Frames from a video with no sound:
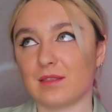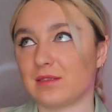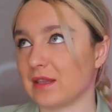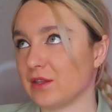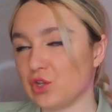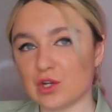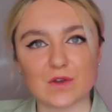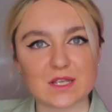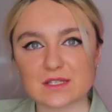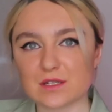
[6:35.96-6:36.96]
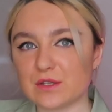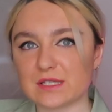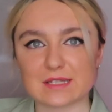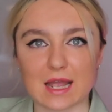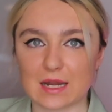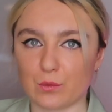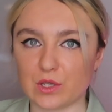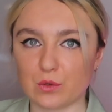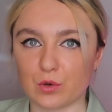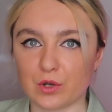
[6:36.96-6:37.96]
then the universe knows exactly
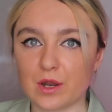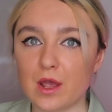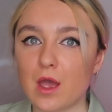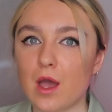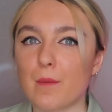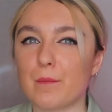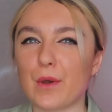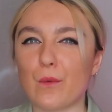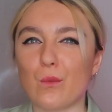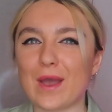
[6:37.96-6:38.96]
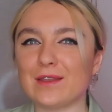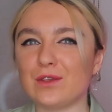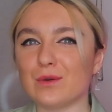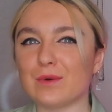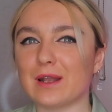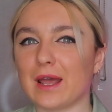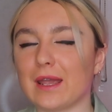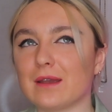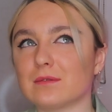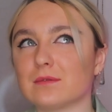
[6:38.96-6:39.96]
what you want. But when you are
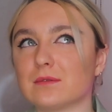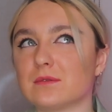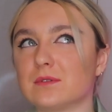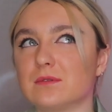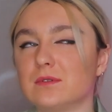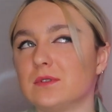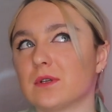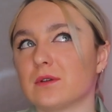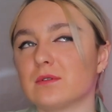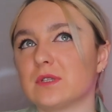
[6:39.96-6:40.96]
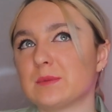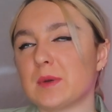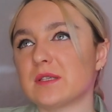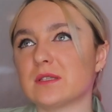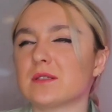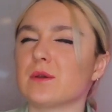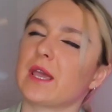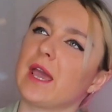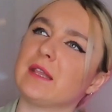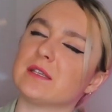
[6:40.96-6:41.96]
like, you know, this person's
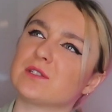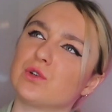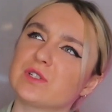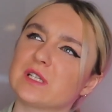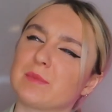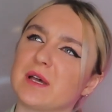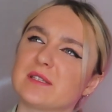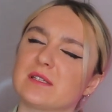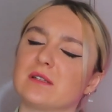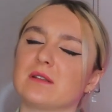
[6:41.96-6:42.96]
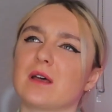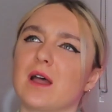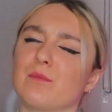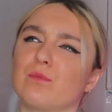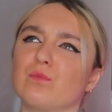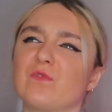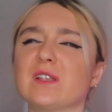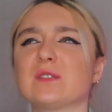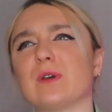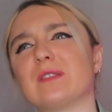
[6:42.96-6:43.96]
okay, this toxic person that I'm
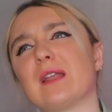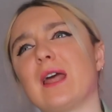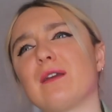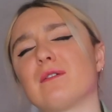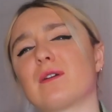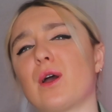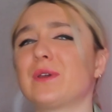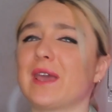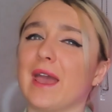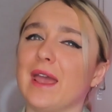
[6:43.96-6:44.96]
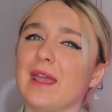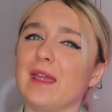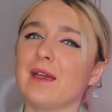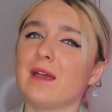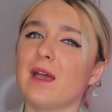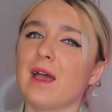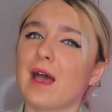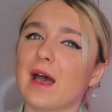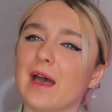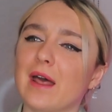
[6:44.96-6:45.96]
friends with, they're like okay,
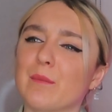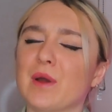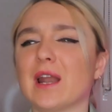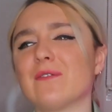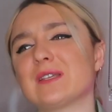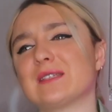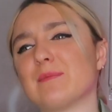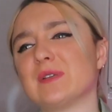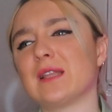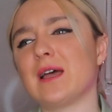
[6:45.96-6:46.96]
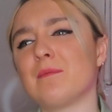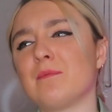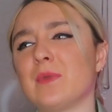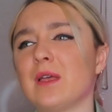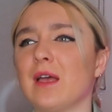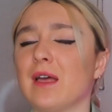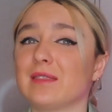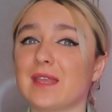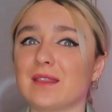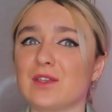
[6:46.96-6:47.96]
and I'm kind of accepting them,
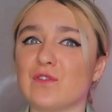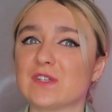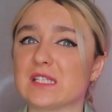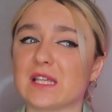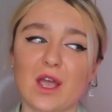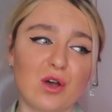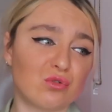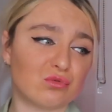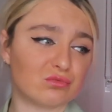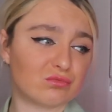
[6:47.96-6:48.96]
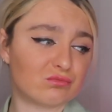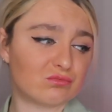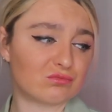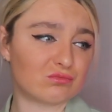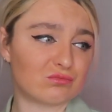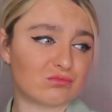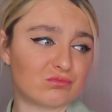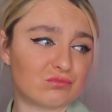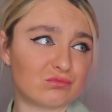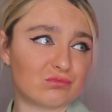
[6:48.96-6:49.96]
then the universe is like, oh,
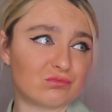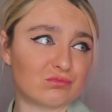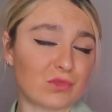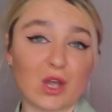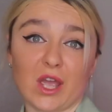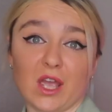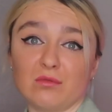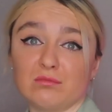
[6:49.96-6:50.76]
okay,